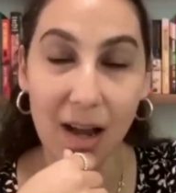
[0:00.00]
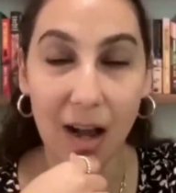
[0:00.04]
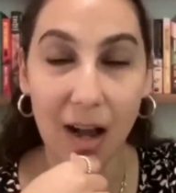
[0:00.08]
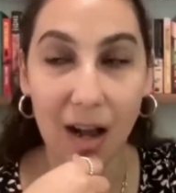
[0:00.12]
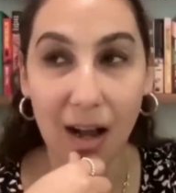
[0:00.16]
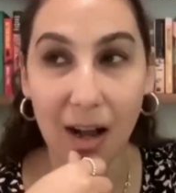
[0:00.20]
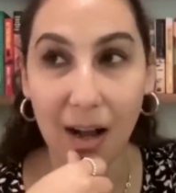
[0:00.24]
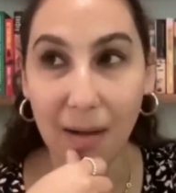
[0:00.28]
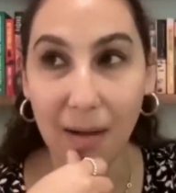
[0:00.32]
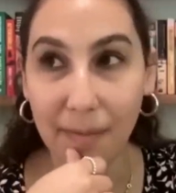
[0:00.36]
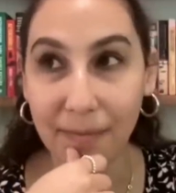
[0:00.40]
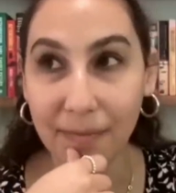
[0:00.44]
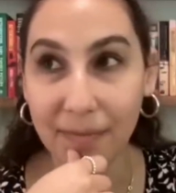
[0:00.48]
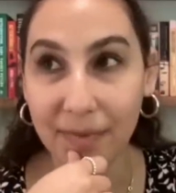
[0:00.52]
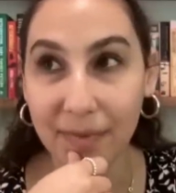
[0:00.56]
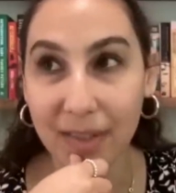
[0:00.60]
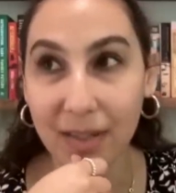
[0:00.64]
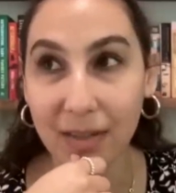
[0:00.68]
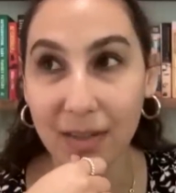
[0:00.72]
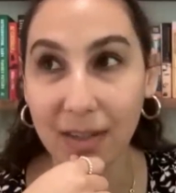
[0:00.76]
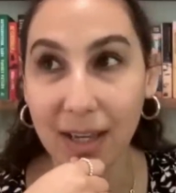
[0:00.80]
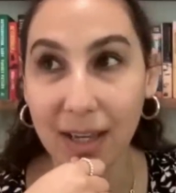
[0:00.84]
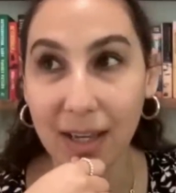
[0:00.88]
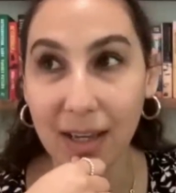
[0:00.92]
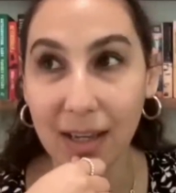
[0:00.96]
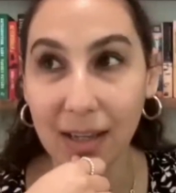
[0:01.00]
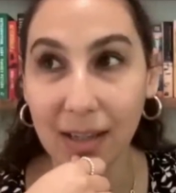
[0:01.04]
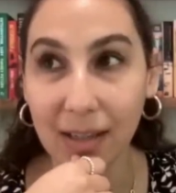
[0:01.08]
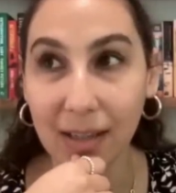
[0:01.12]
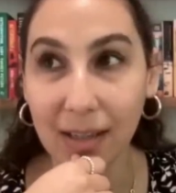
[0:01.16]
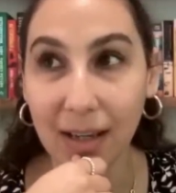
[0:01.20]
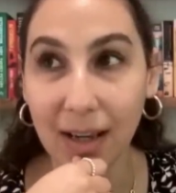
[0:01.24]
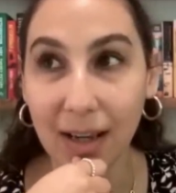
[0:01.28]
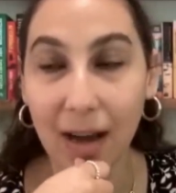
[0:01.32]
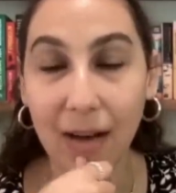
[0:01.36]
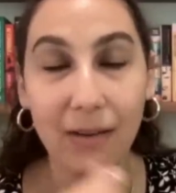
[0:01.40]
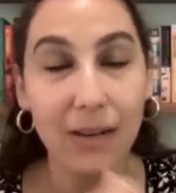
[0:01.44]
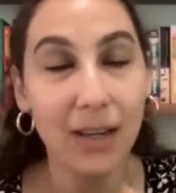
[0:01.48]
Um, so like
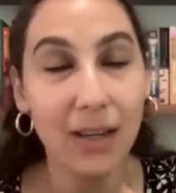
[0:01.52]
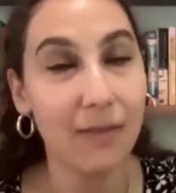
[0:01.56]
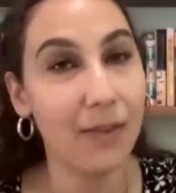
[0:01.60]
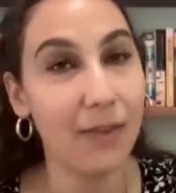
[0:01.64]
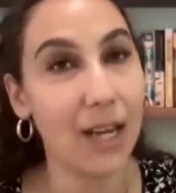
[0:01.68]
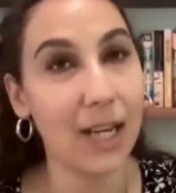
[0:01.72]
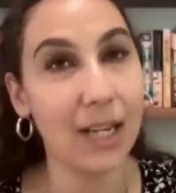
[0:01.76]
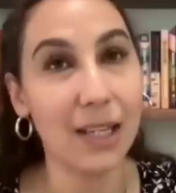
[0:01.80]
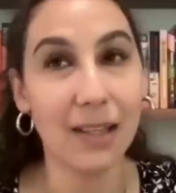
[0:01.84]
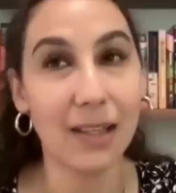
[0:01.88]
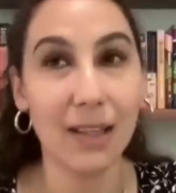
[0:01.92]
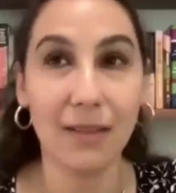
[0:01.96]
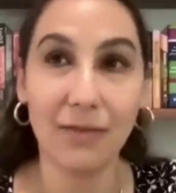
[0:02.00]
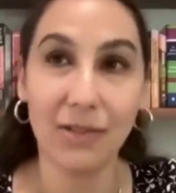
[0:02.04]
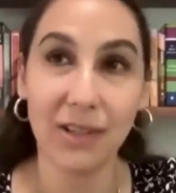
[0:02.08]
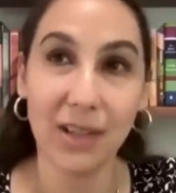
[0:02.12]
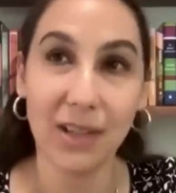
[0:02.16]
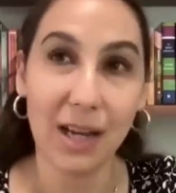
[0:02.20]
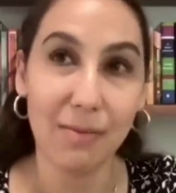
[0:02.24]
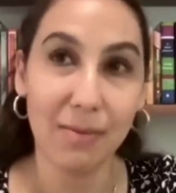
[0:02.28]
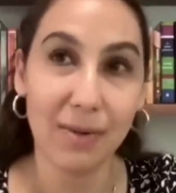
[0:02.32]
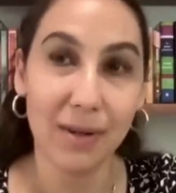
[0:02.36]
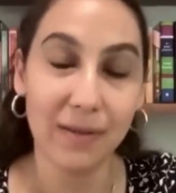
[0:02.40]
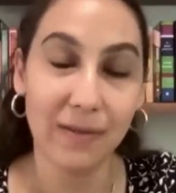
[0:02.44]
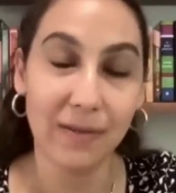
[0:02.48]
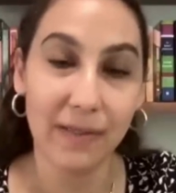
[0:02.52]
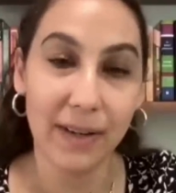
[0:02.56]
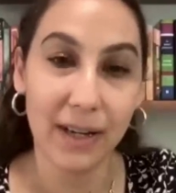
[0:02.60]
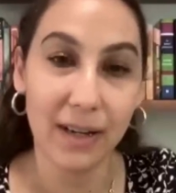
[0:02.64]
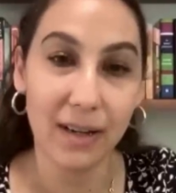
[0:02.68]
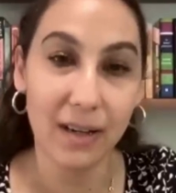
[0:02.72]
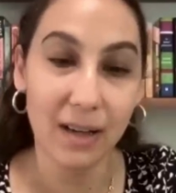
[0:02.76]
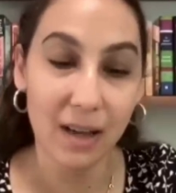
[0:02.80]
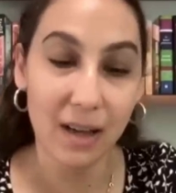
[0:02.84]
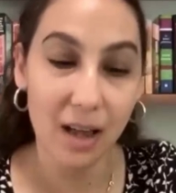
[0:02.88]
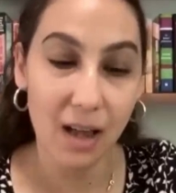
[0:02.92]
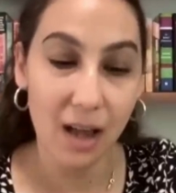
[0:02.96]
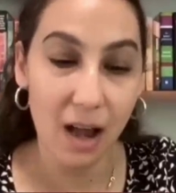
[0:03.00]
I would do anything for that profile.